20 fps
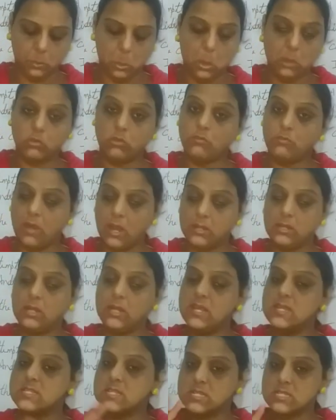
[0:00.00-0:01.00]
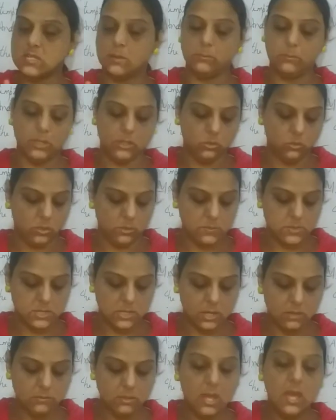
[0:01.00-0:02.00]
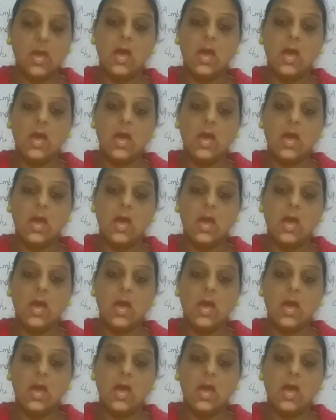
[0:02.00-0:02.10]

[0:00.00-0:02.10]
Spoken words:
So finally he said something to himself.